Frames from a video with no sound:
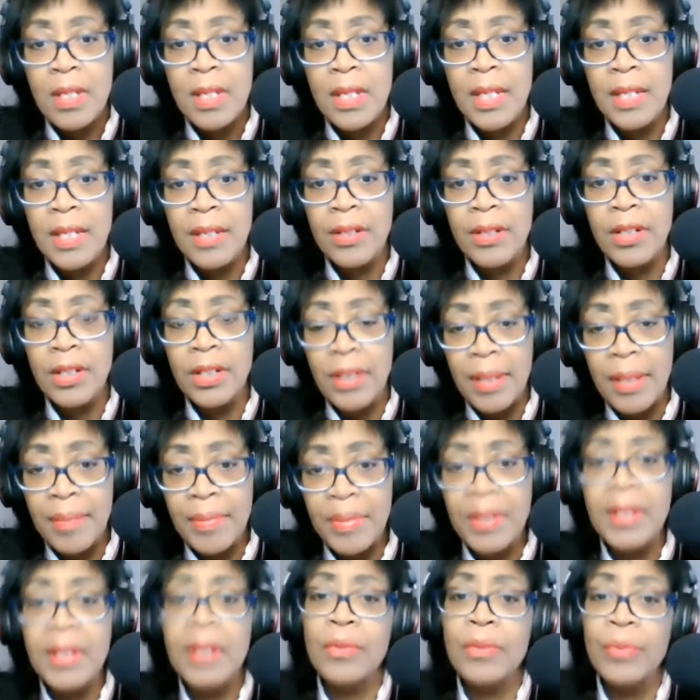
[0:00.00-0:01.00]
in
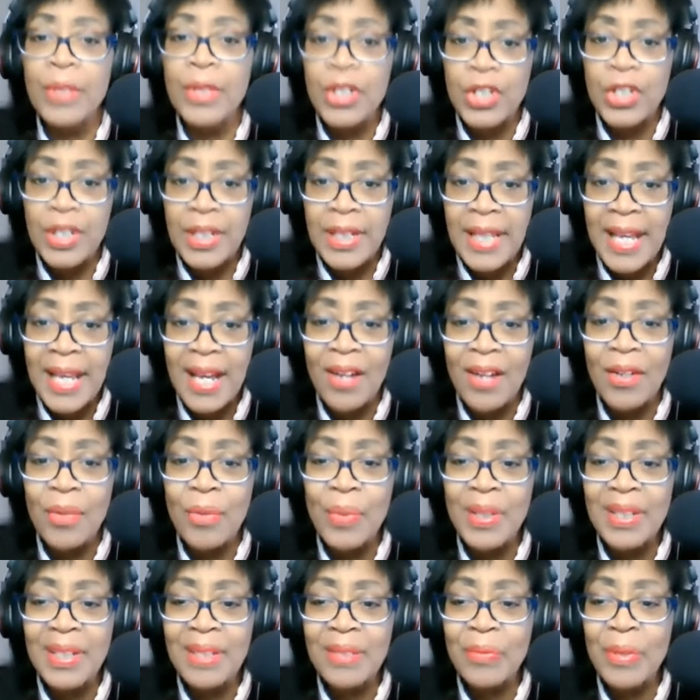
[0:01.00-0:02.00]
Columbia and Richland County,
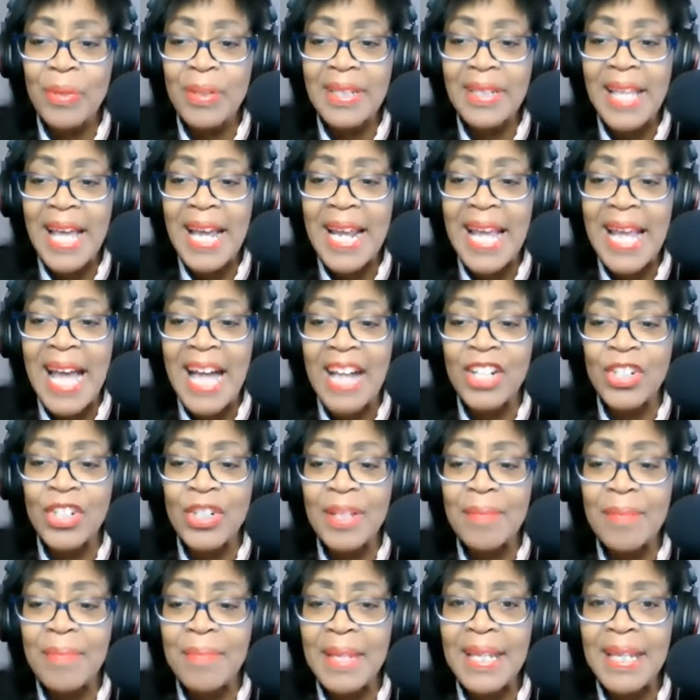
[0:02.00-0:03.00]
what that
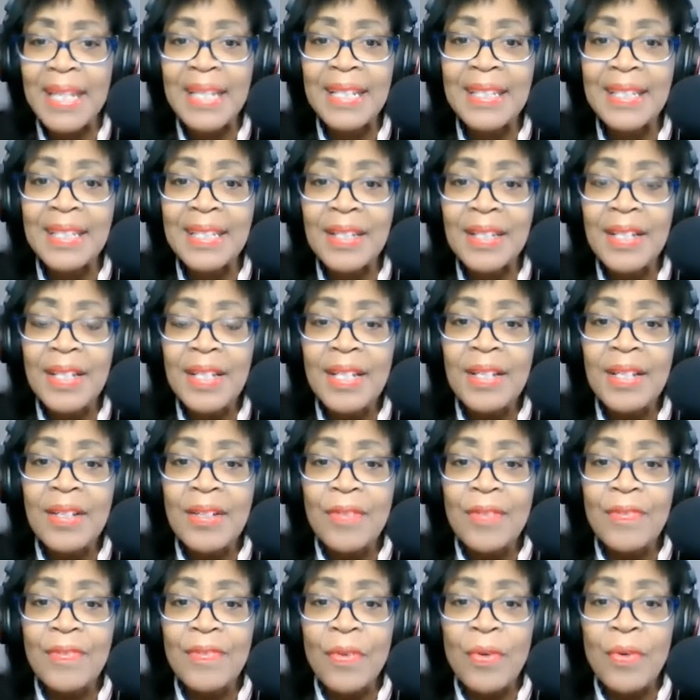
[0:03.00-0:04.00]
actually means
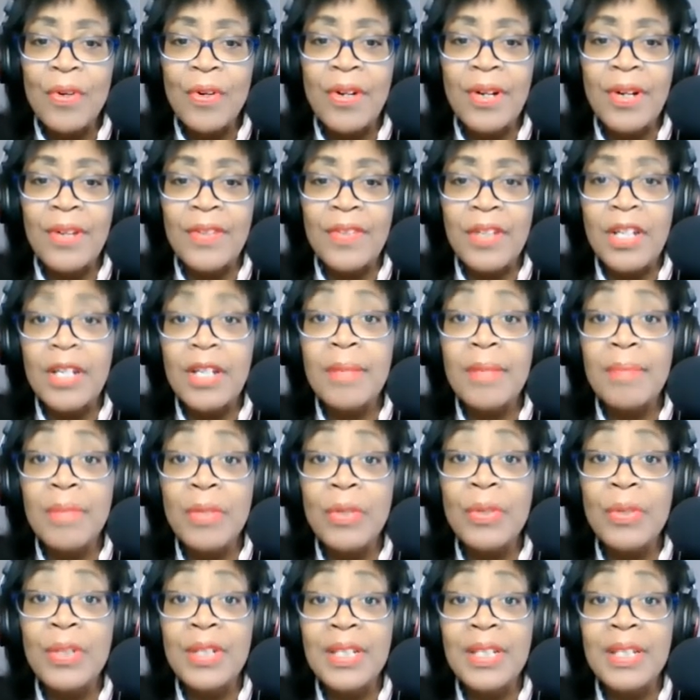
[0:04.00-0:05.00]
for the
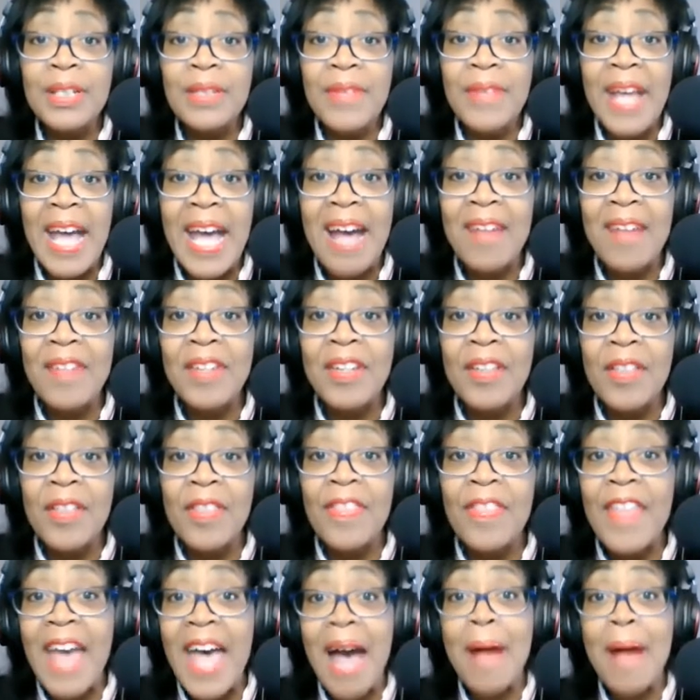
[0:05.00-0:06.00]
community of
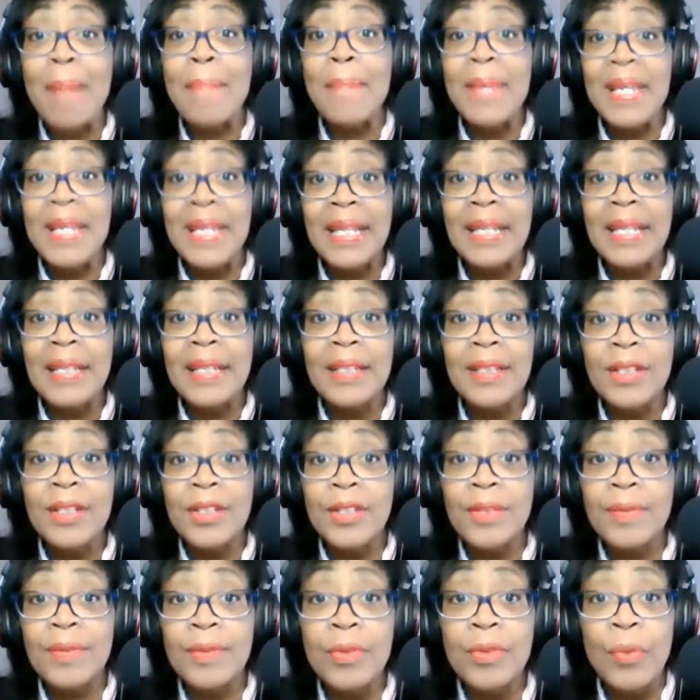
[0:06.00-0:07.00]
having that many
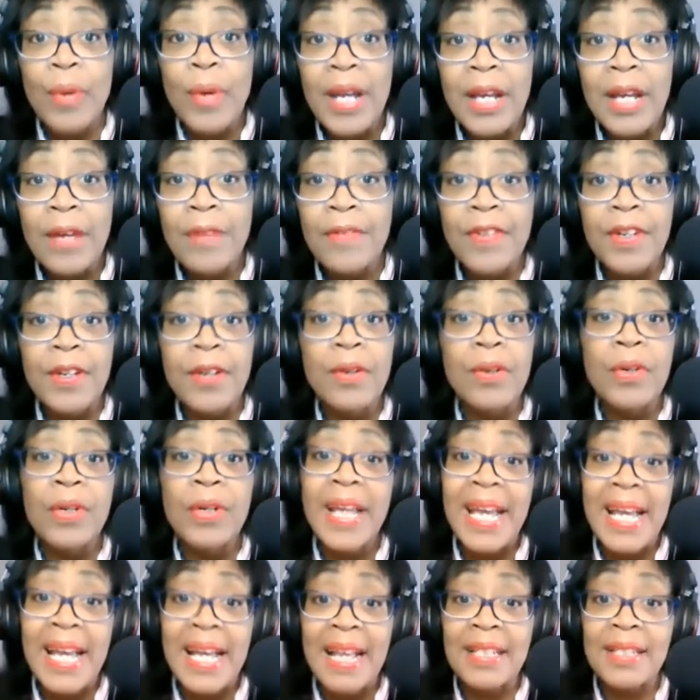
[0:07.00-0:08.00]
stray or feral
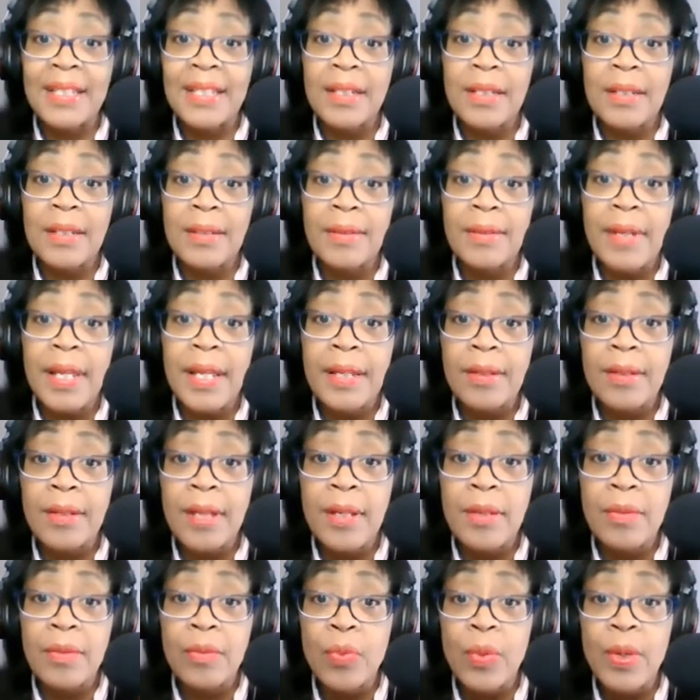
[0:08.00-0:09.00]
cats,
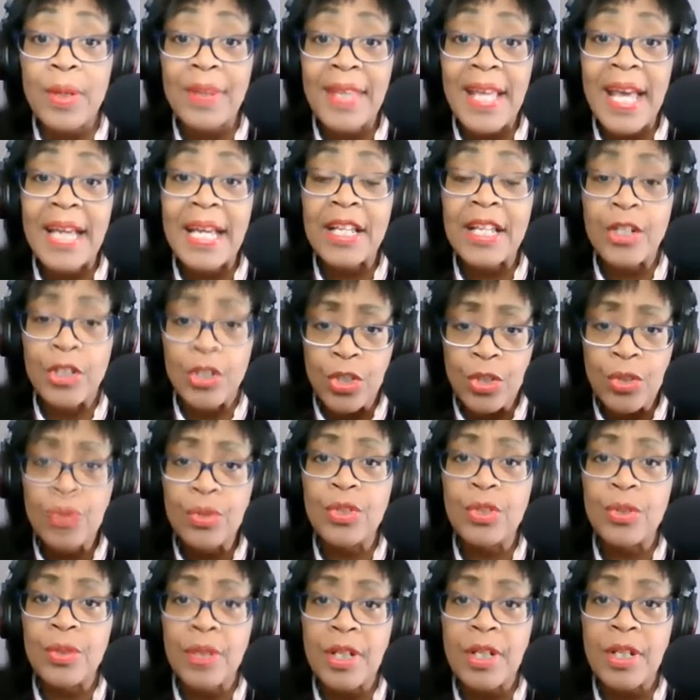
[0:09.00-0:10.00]
and what that can
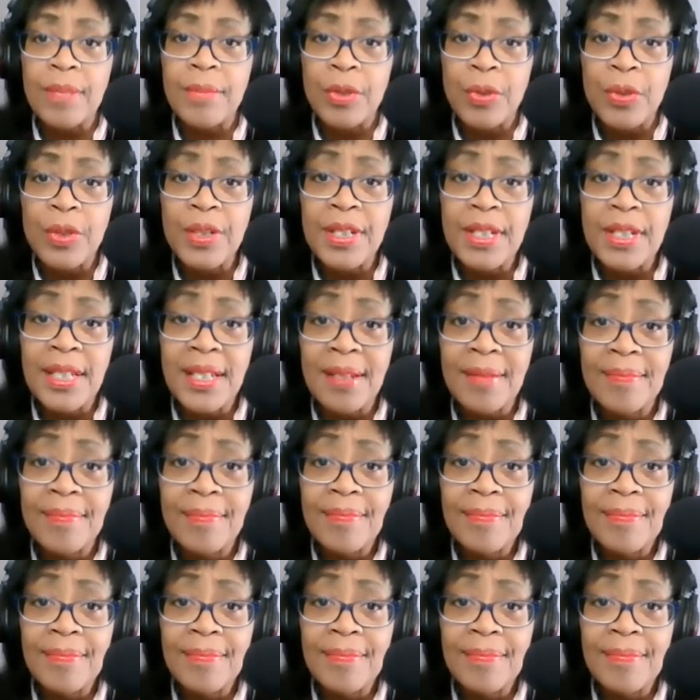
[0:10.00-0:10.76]
do to a community.